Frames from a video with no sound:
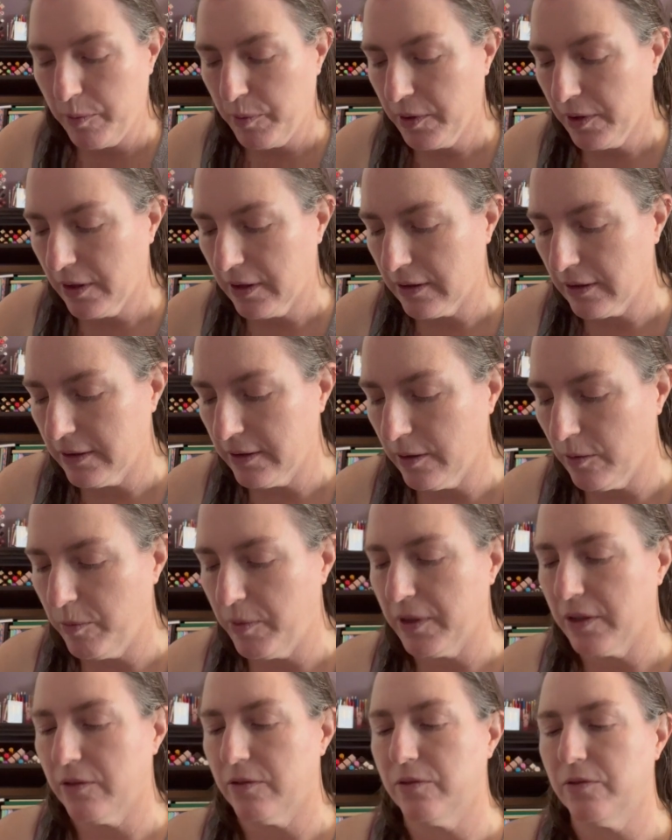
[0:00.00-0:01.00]
put on a little
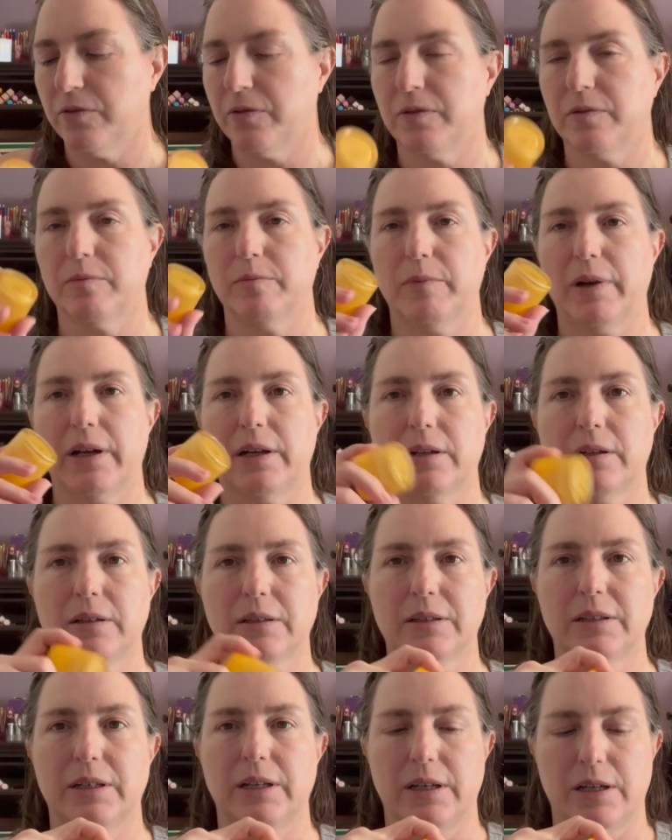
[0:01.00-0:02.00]
bit of my
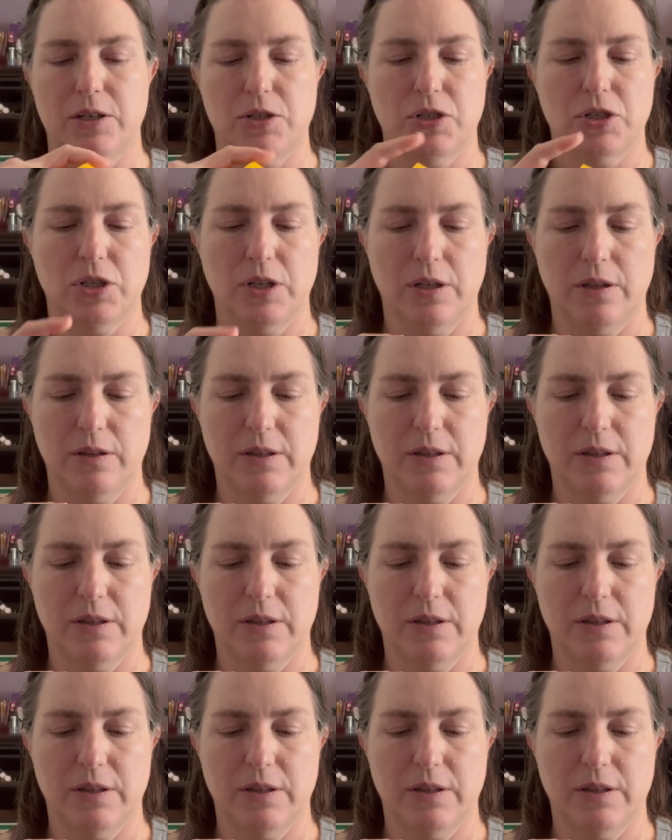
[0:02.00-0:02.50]
Laneige.